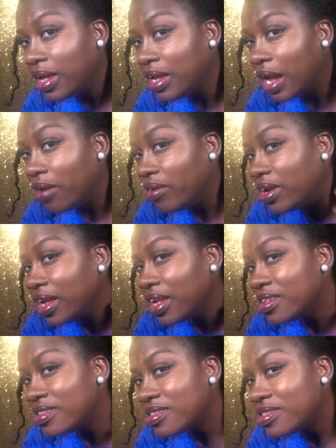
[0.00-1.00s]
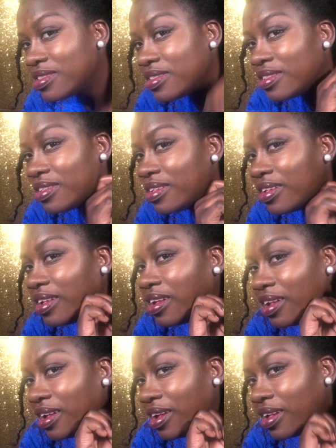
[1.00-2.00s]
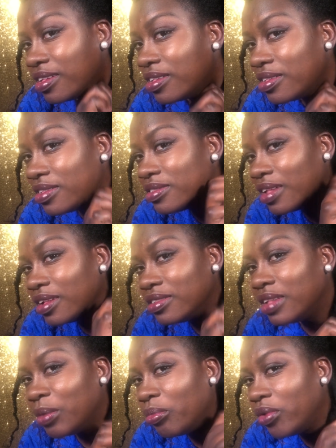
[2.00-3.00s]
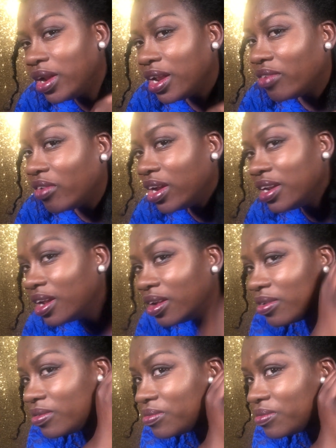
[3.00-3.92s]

here it is. So I separate it right now,